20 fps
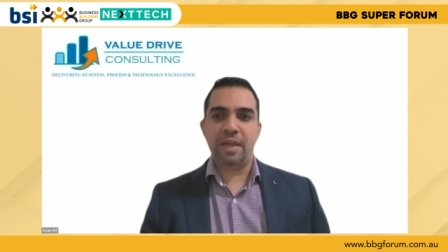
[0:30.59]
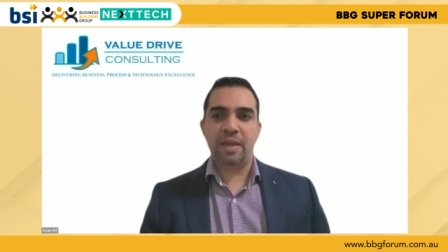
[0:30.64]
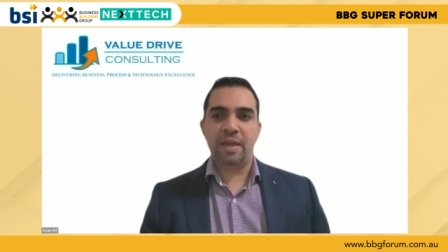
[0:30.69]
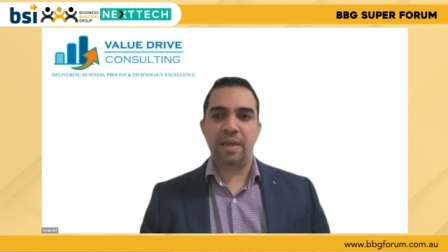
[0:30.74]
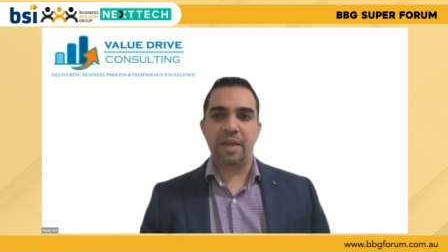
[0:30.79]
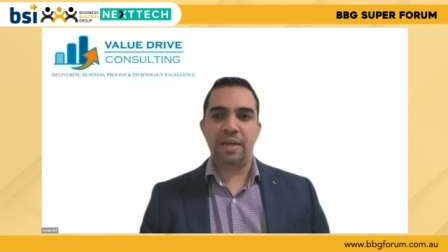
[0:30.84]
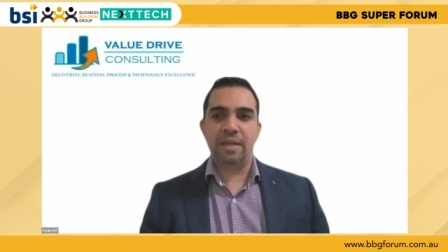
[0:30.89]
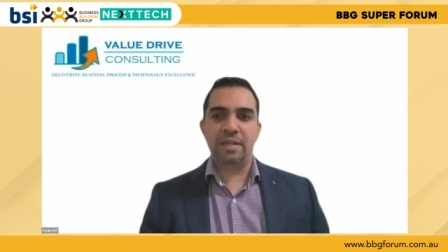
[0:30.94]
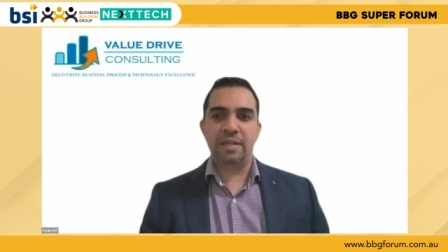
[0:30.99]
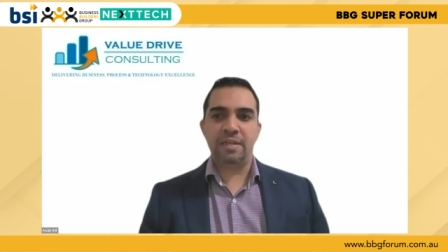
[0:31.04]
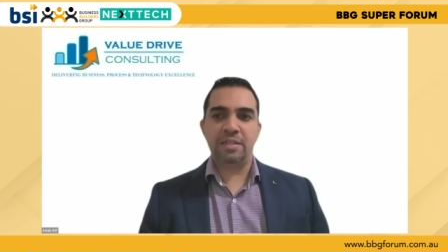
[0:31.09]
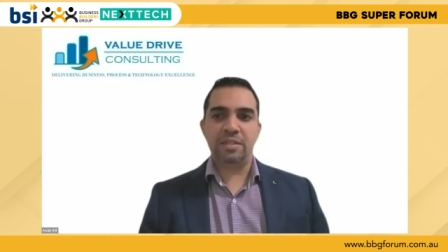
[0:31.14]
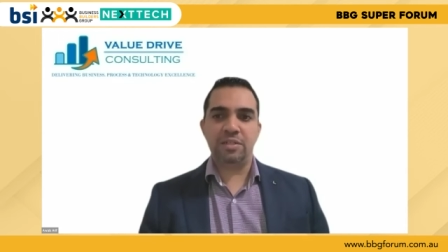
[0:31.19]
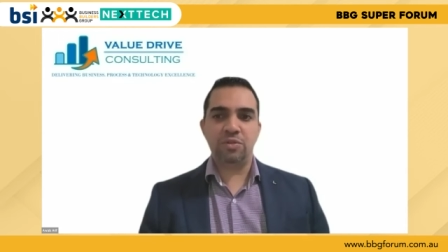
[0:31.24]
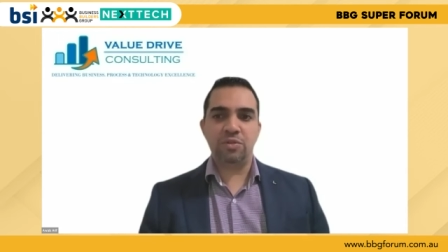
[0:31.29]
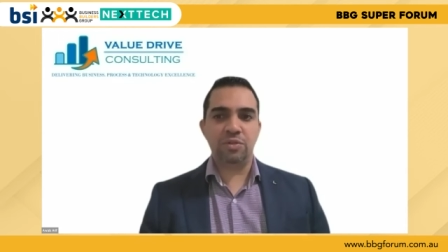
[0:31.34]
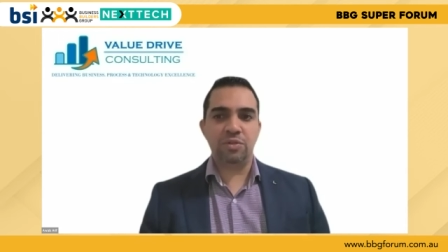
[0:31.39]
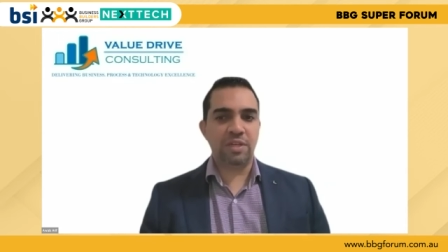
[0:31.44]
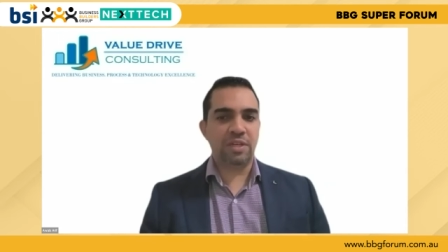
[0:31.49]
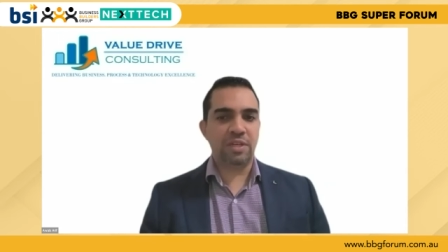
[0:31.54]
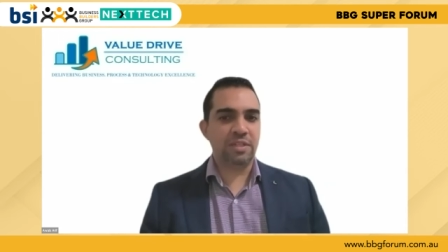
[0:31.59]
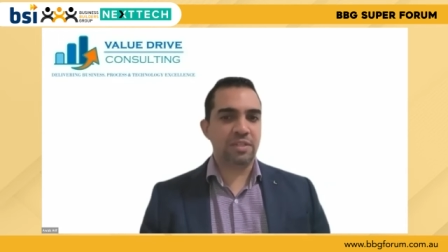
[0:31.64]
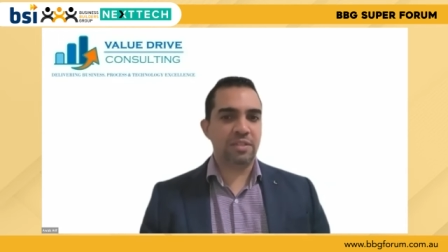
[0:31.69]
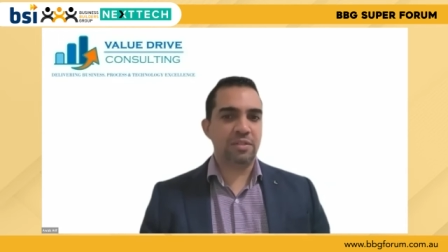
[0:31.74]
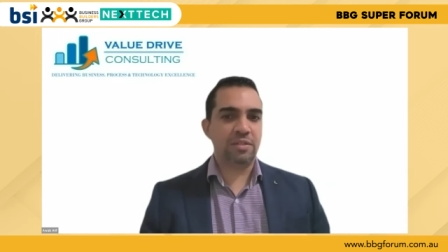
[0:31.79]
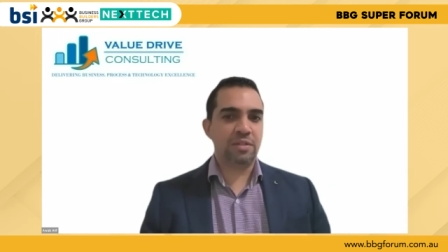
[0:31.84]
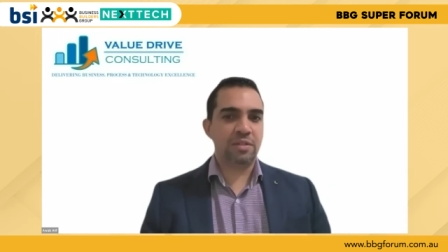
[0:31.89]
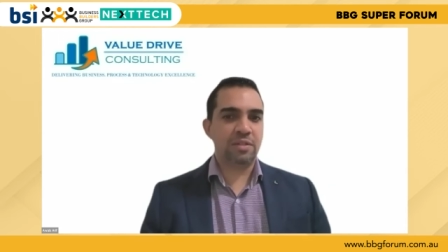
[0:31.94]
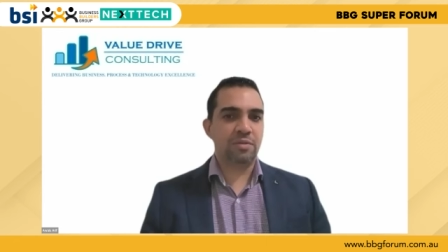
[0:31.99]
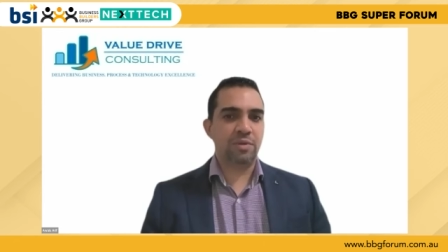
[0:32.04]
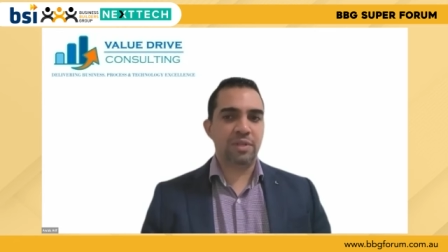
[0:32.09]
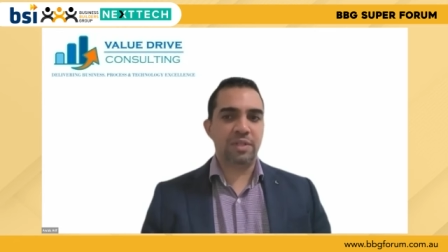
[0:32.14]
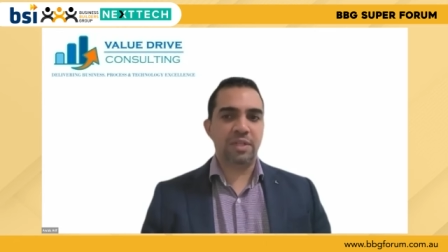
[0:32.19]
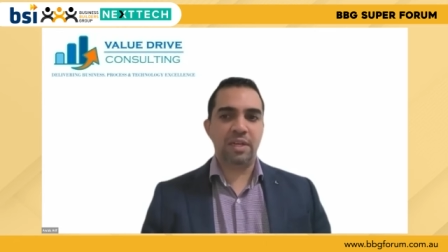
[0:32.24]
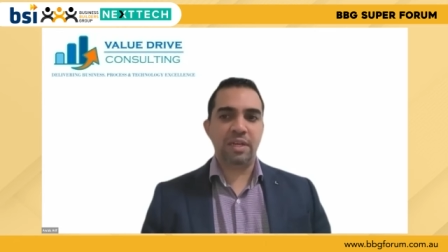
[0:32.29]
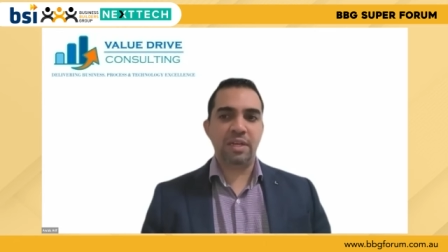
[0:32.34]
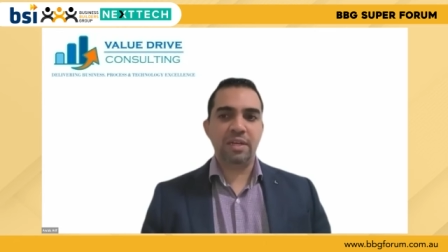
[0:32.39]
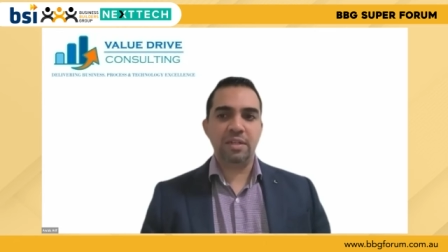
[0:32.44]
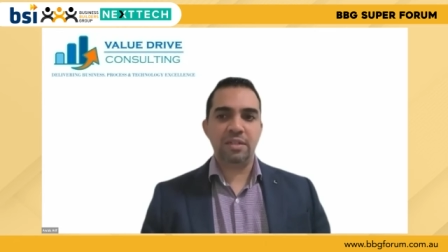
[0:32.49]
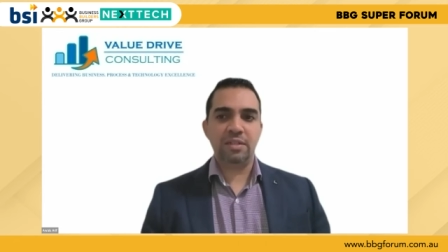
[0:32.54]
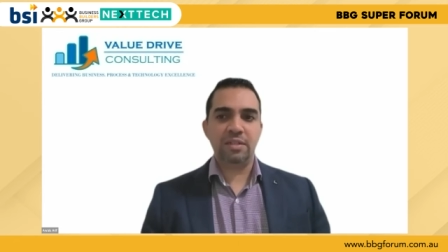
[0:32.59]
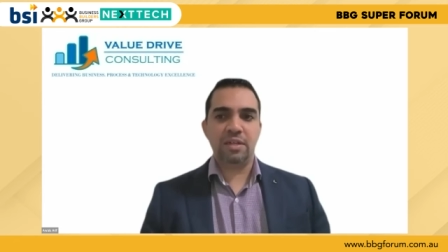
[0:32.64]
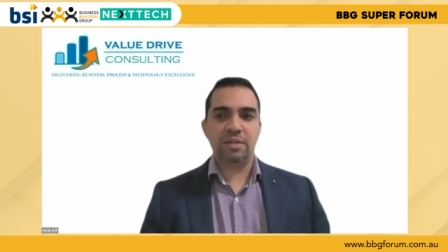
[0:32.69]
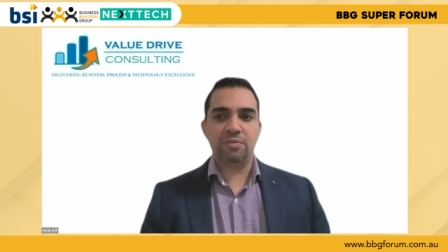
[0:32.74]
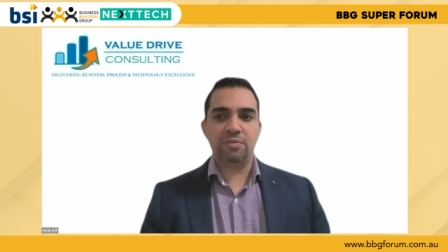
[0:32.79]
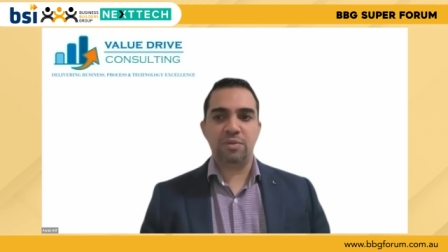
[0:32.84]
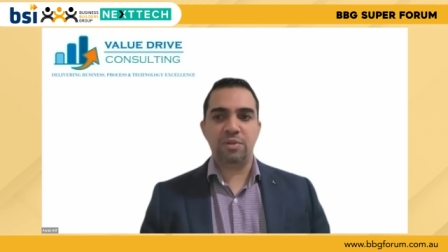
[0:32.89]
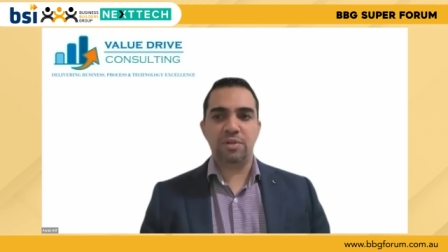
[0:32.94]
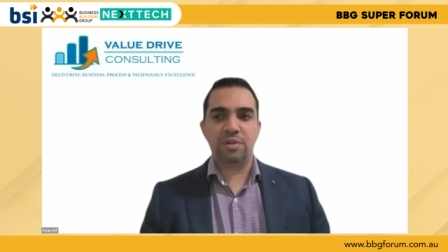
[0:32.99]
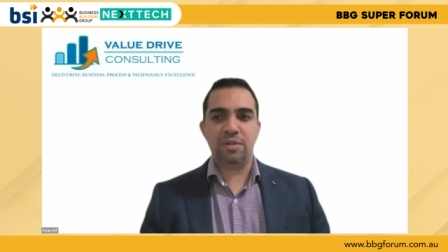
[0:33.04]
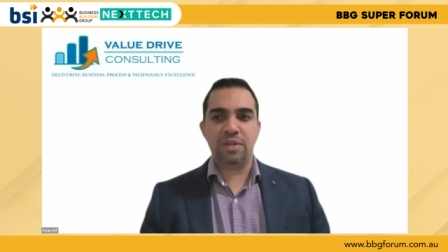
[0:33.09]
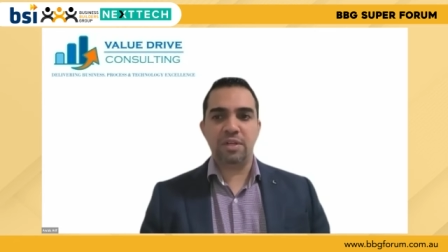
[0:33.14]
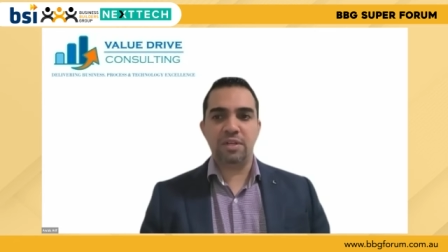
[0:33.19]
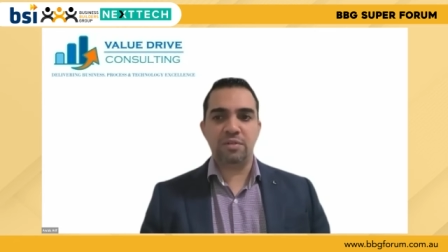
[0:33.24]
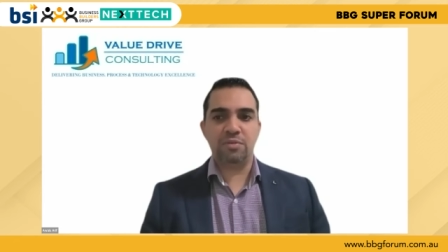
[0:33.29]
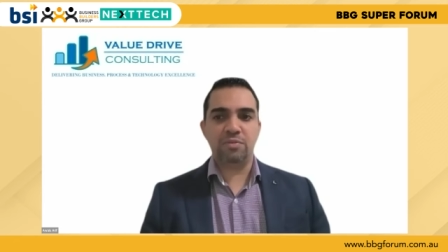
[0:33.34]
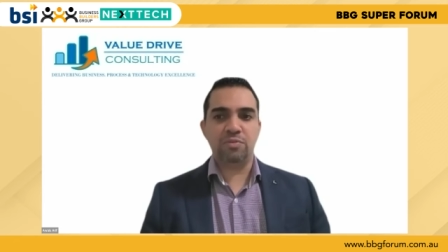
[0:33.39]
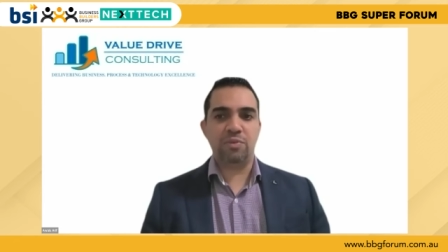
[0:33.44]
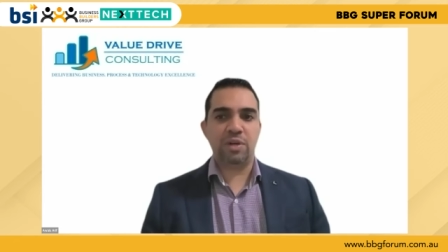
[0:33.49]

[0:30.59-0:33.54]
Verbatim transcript: and two things were there that were learned.